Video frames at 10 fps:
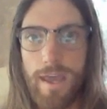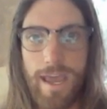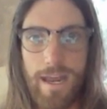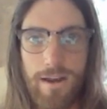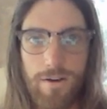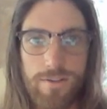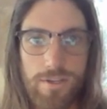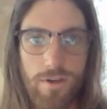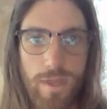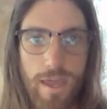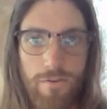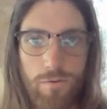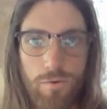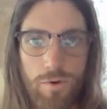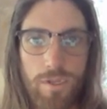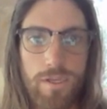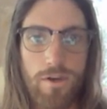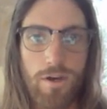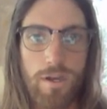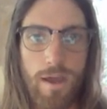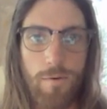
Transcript: And also, they have a really good